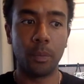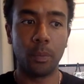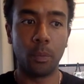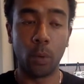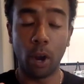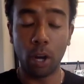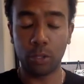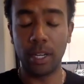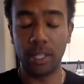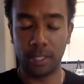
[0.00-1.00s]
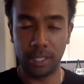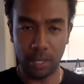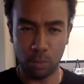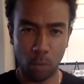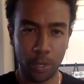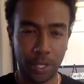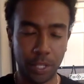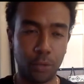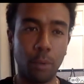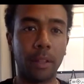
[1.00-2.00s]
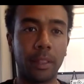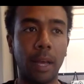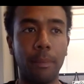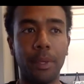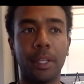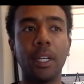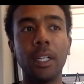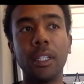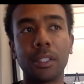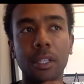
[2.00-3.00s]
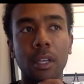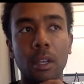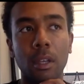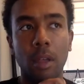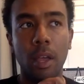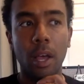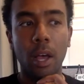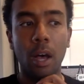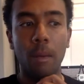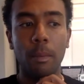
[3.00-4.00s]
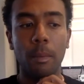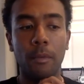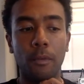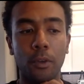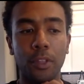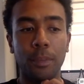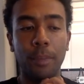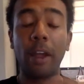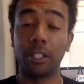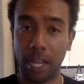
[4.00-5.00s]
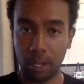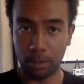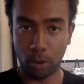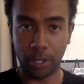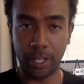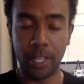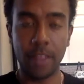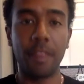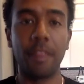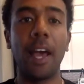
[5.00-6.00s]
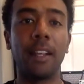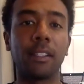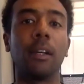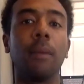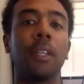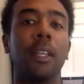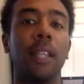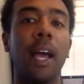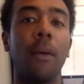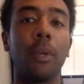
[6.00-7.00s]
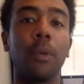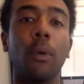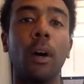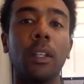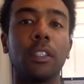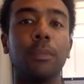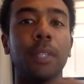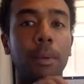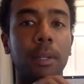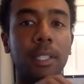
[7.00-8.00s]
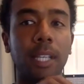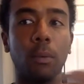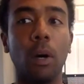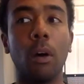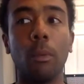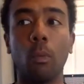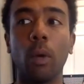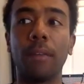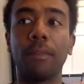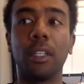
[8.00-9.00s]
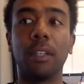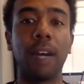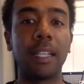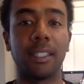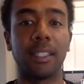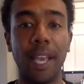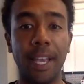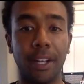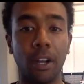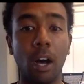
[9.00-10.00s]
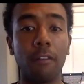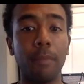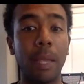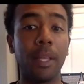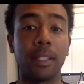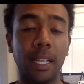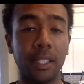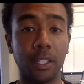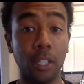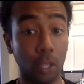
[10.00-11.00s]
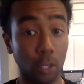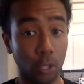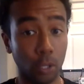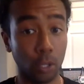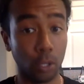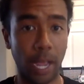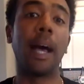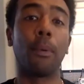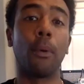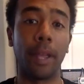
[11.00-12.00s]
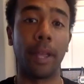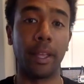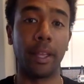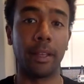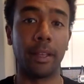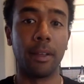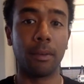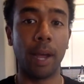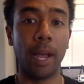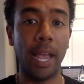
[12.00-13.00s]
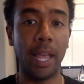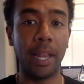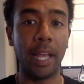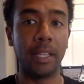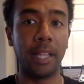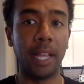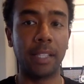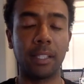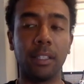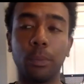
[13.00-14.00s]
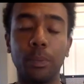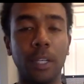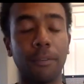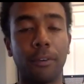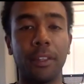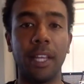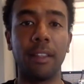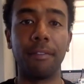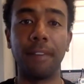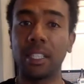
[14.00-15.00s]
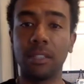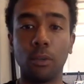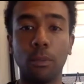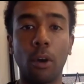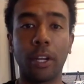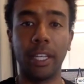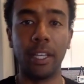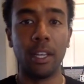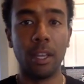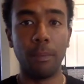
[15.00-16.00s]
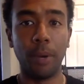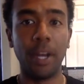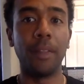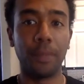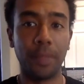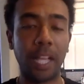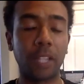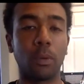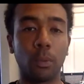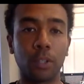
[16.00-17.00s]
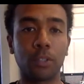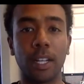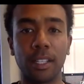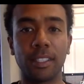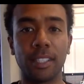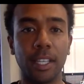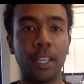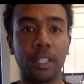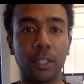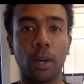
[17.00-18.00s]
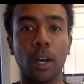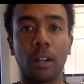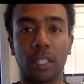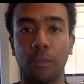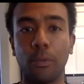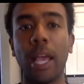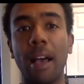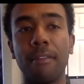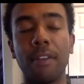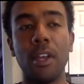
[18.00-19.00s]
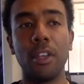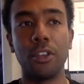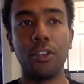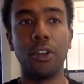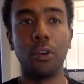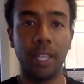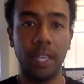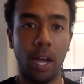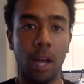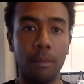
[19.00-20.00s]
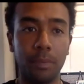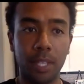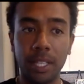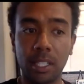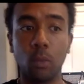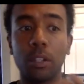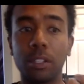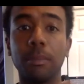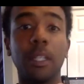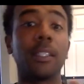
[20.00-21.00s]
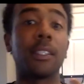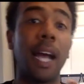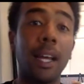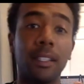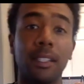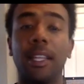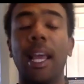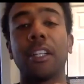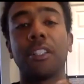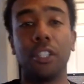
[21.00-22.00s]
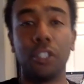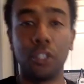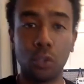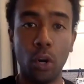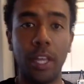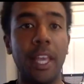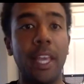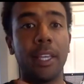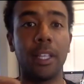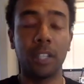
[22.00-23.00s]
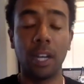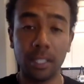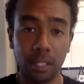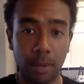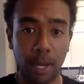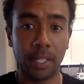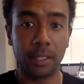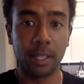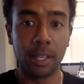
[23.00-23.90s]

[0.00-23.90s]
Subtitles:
we are trying to see what we can do about that, because for the parent-child market, that is something that we want to be able to say, well, what if the device is taken off? Maybe it sends an alert at that point, right? And that's a little different than the festival market, but that's what we're trying to see as well. Because if we have, you know, kids can wear something stylish that they actually enjoy, that they can customize,